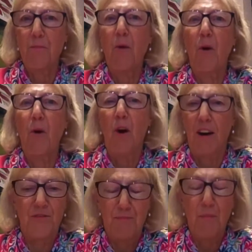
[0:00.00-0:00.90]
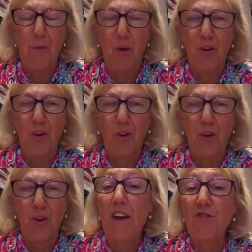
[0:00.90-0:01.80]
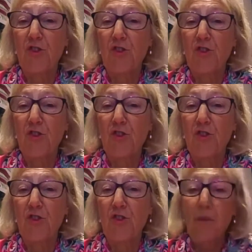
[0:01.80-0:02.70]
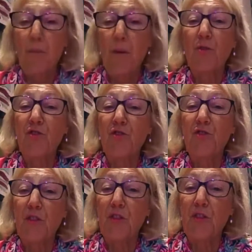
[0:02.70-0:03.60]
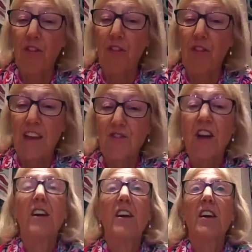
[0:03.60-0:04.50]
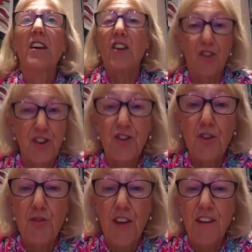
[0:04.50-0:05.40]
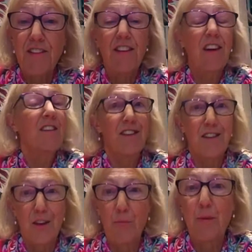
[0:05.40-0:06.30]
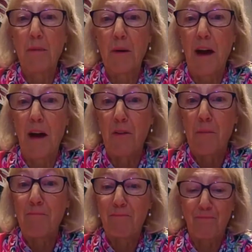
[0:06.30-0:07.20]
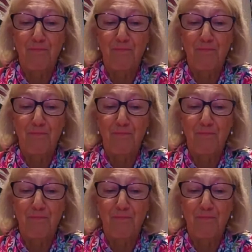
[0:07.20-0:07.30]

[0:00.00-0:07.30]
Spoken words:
more ways you can do that. The most important thing is you've got to do things to tell people about them.